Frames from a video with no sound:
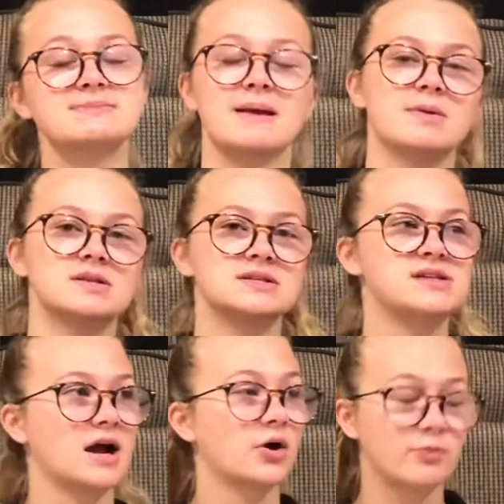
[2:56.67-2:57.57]
Maybe it's a
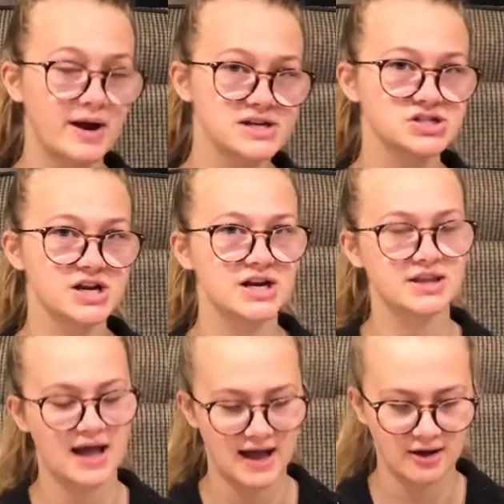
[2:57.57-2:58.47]
decoration in
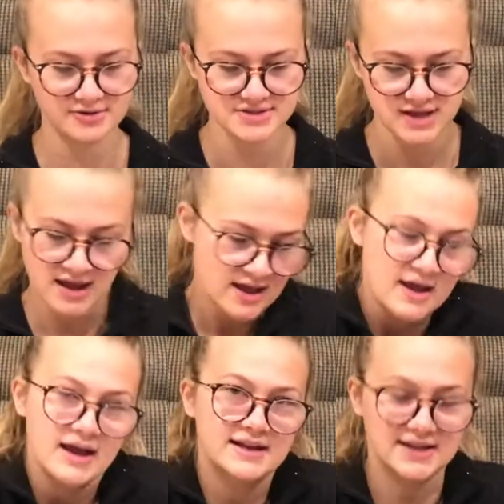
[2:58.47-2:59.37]
the house.
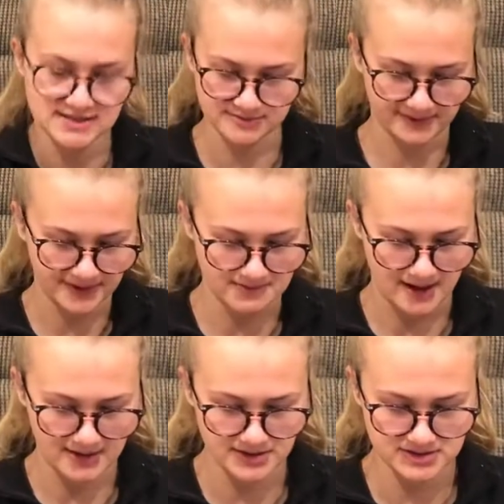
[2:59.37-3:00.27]
It doesn't really
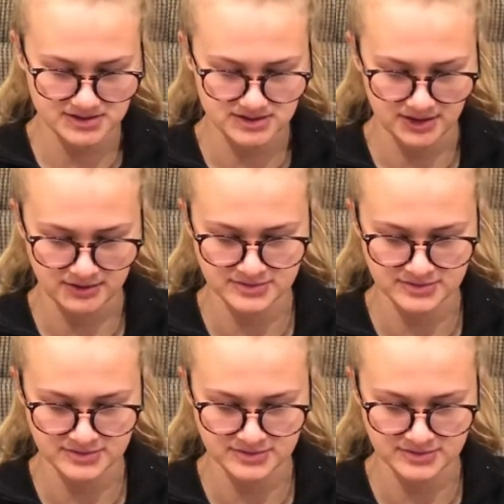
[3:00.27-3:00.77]
matter. So